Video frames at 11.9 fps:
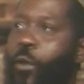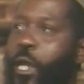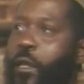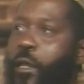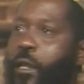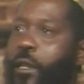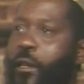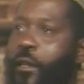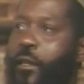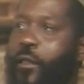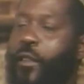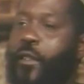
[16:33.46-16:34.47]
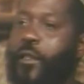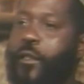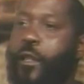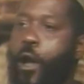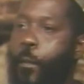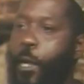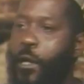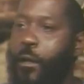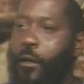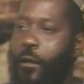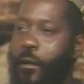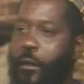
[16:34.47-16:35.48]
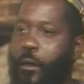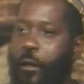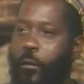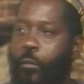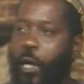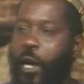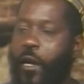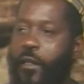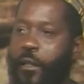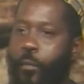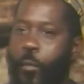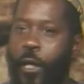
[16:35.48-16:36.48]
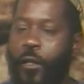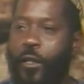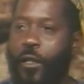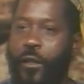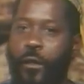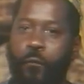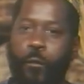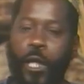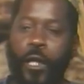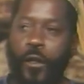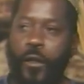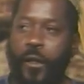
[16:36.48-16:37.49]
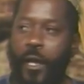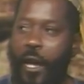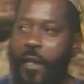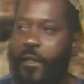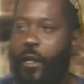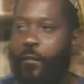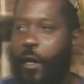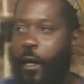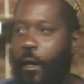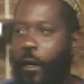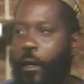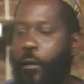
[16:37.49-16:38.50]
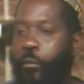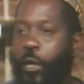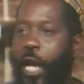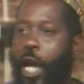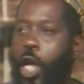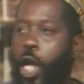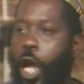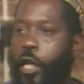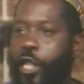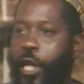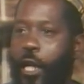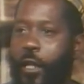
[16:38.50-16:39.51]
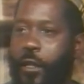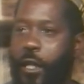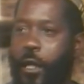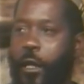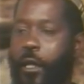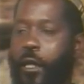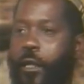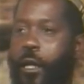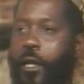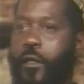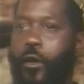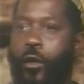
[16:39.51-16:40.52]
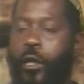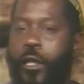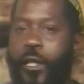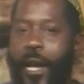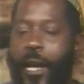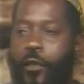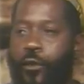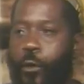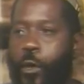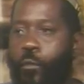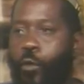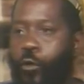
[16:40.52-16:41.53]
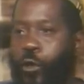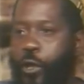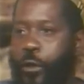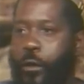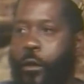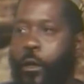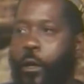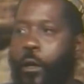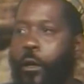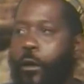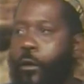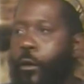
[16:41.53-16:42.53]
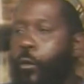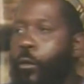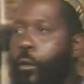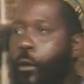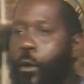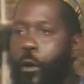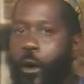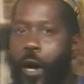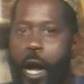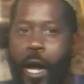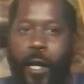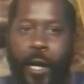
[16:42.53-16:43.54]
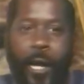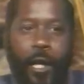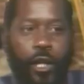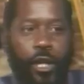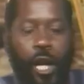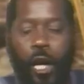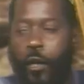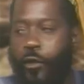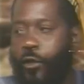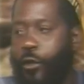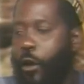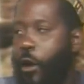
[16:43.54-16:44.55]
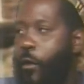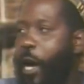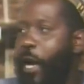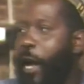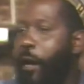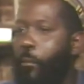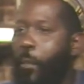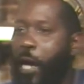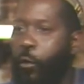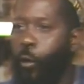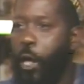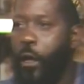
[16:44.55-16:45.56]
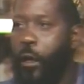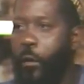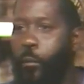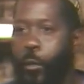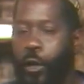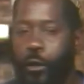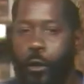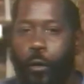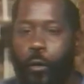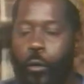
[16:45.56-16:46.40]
Well, this is normal because the politics of Belize has never been a logical thing. It has only tied to emotion. No, I like George or I like Manuel, but